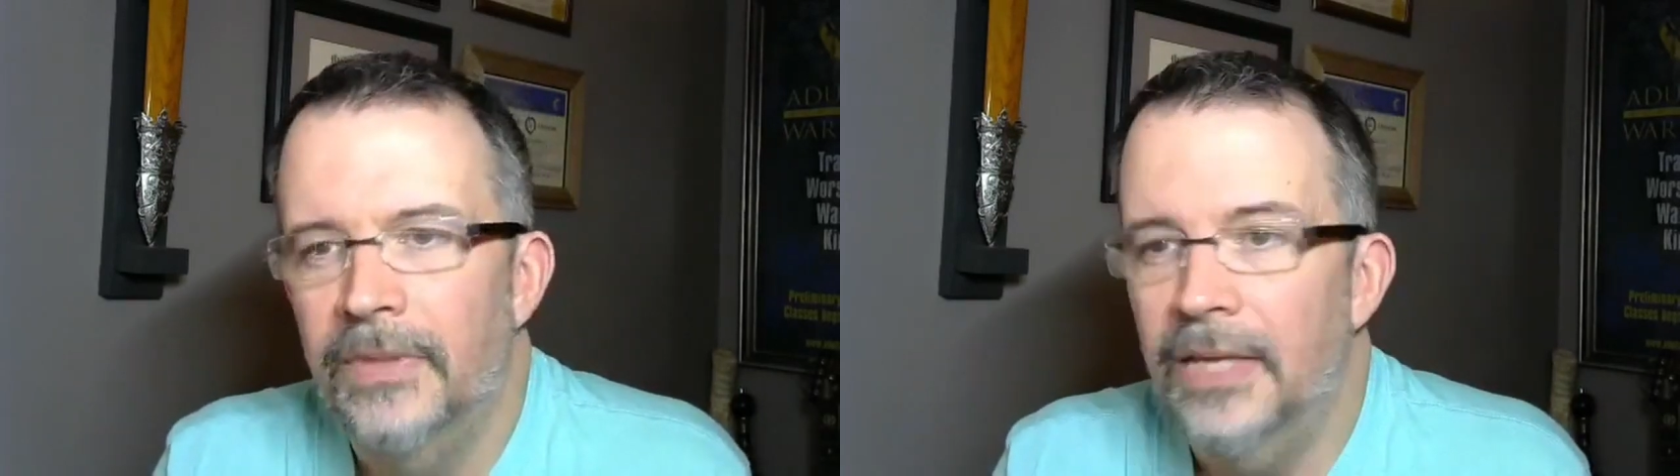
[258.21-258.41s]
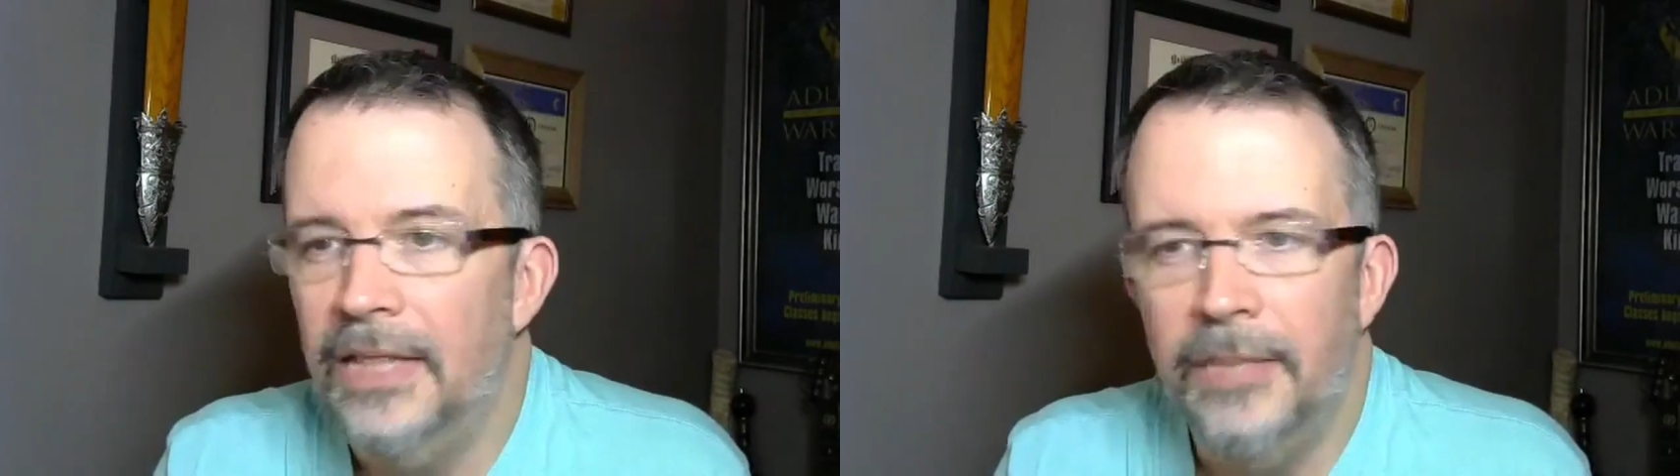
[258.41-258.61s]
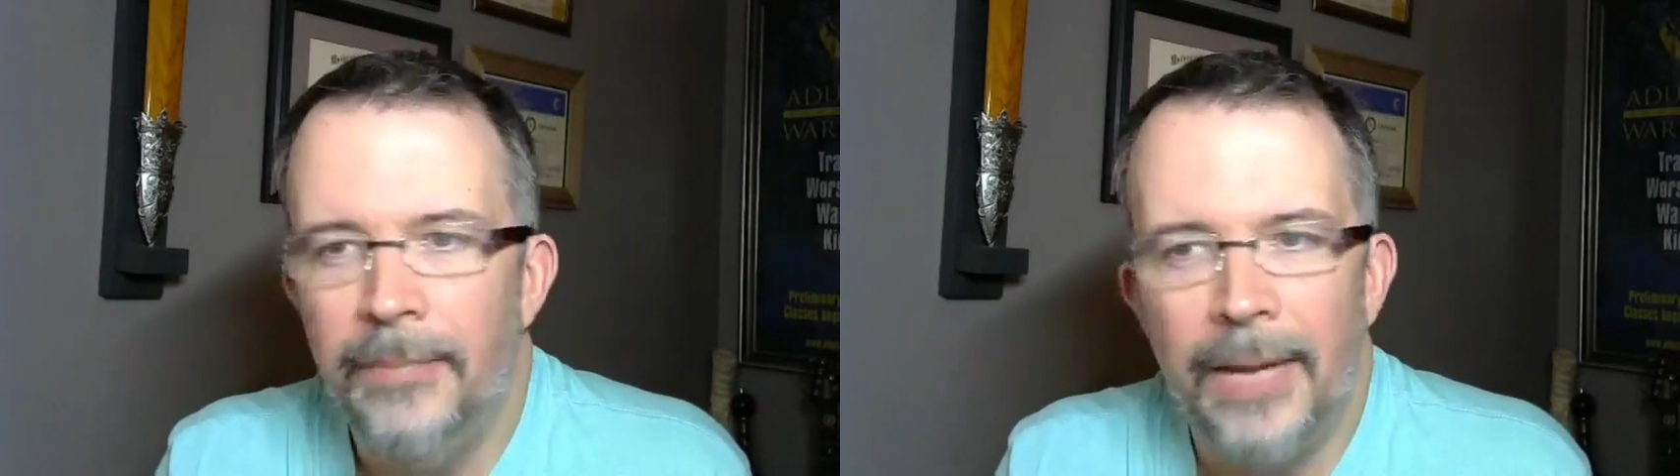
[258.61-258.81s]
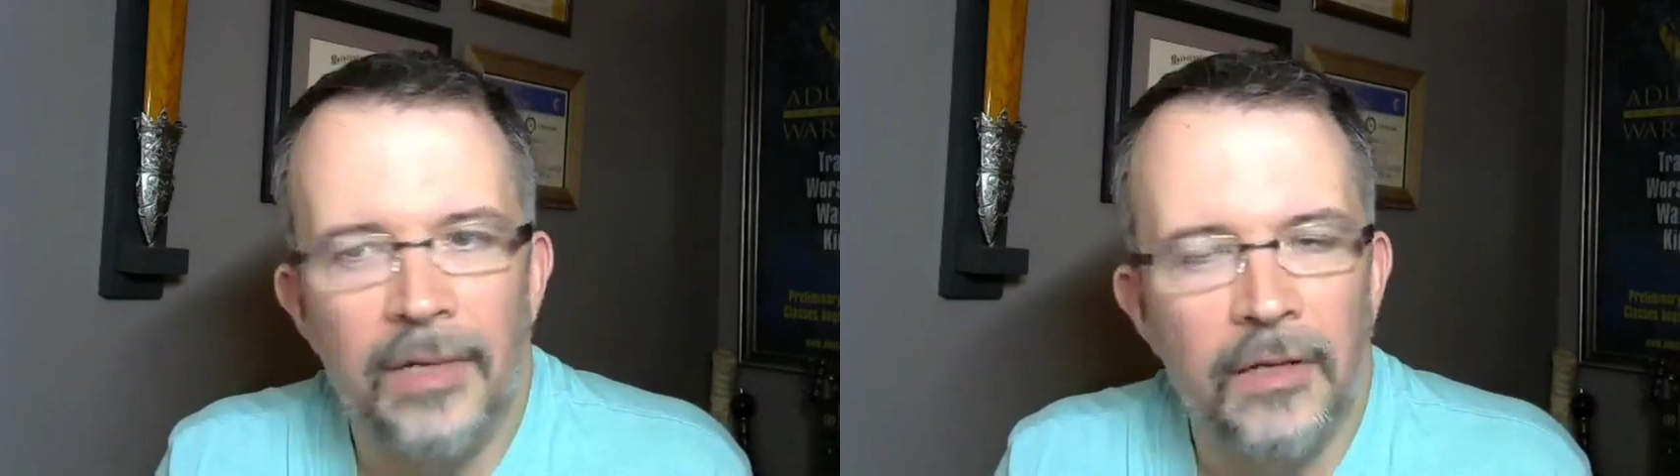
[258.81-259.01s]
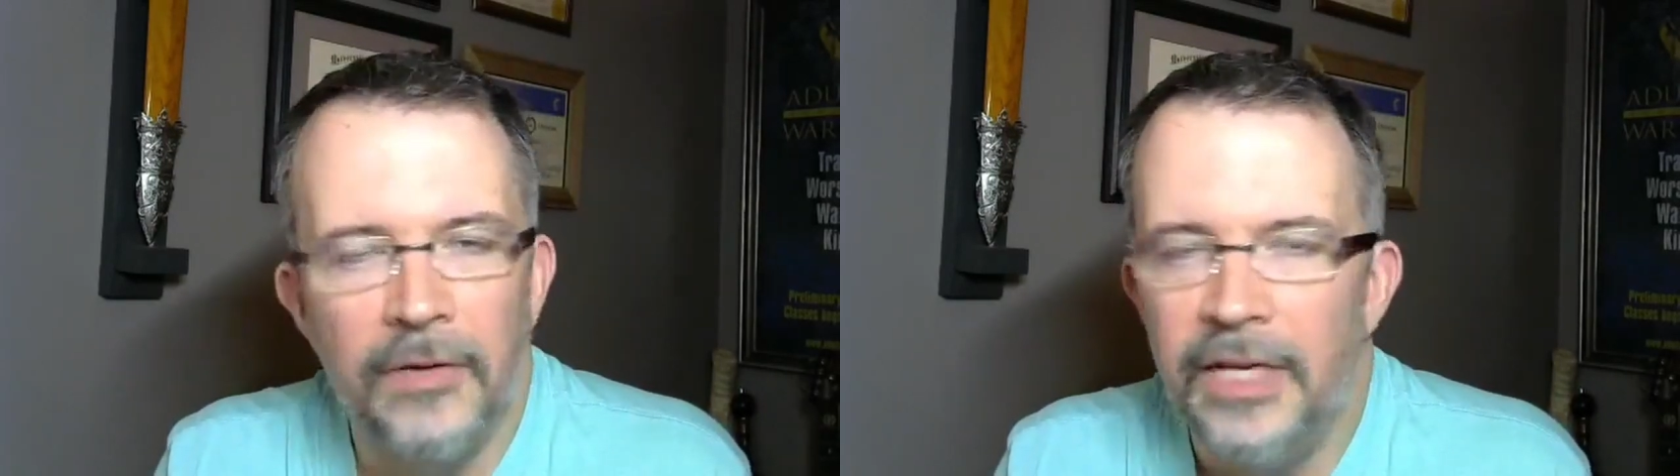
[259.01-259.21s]
Not the
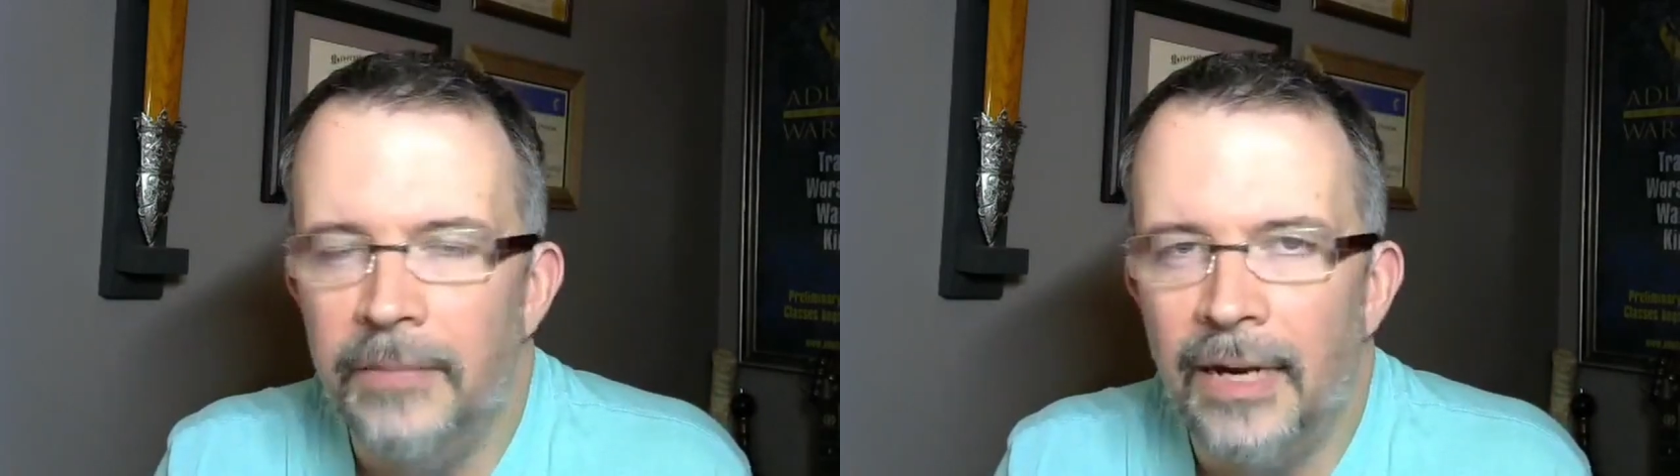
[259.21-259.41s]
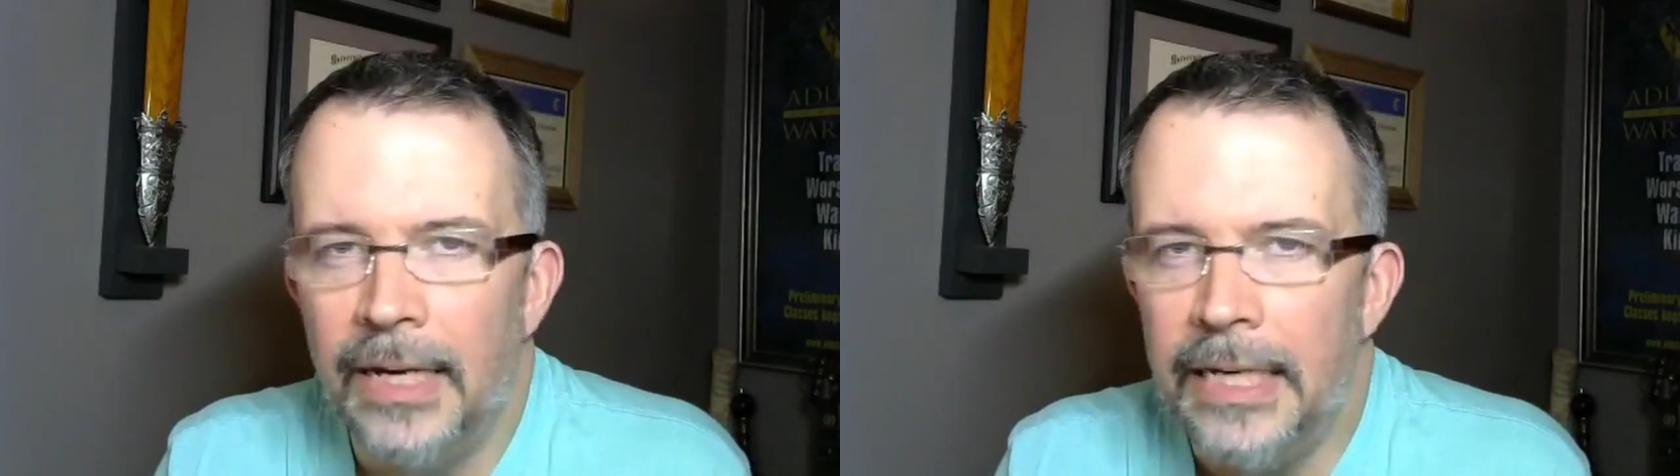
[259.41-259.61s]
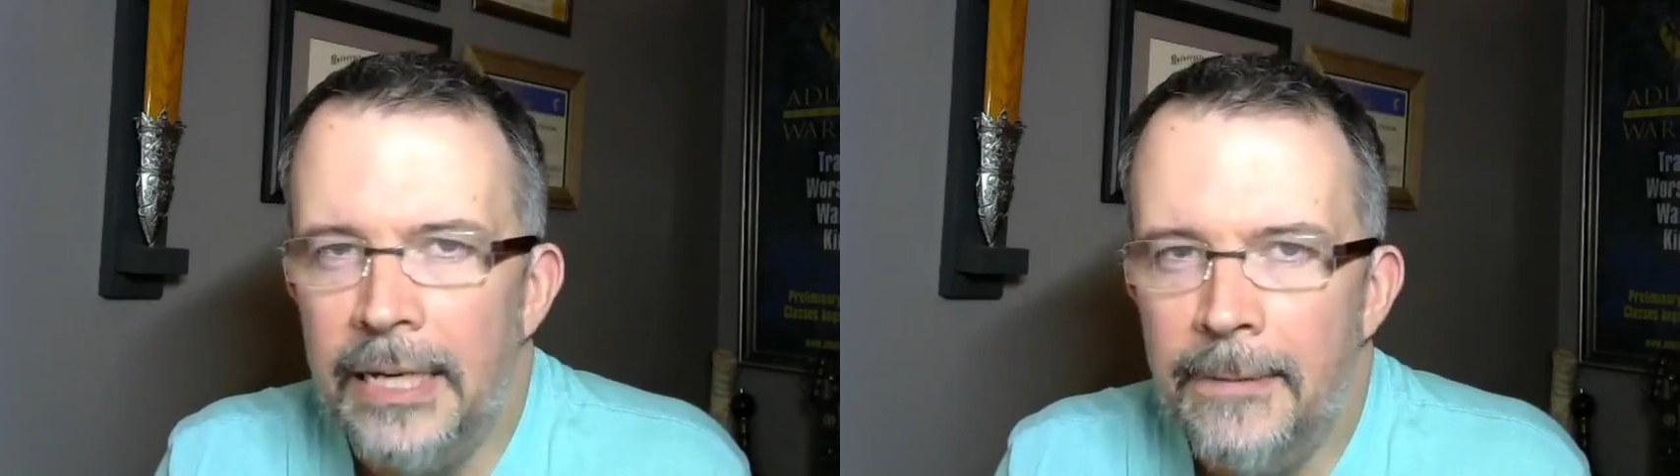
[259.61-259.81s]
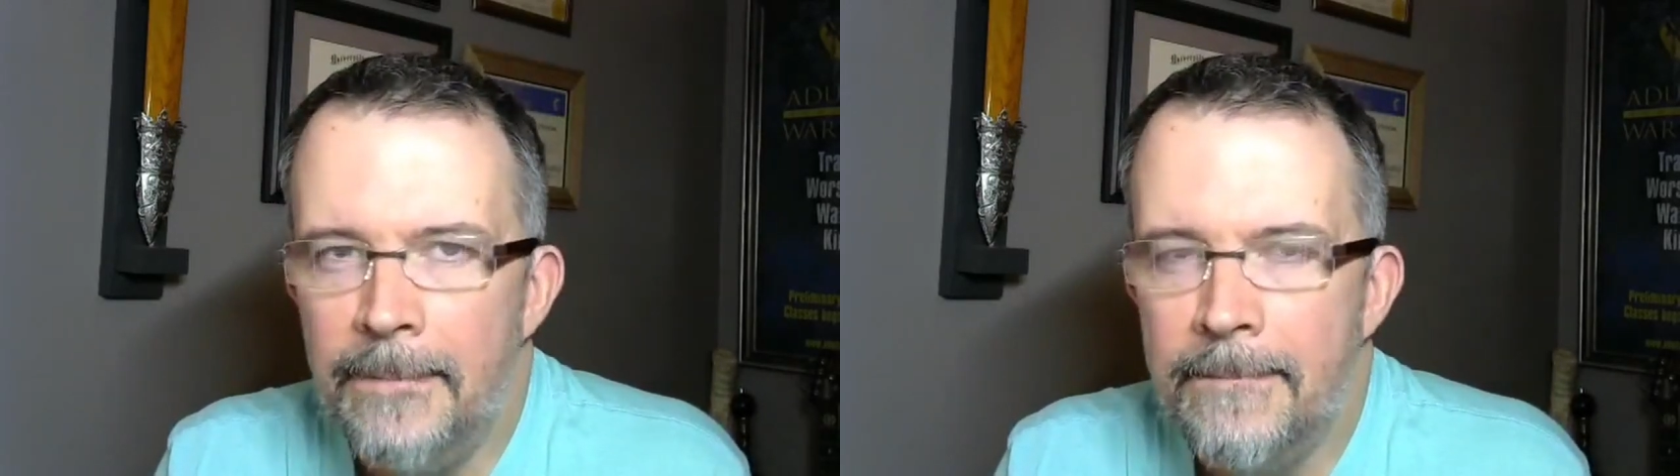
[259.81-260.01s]
Babylonian body,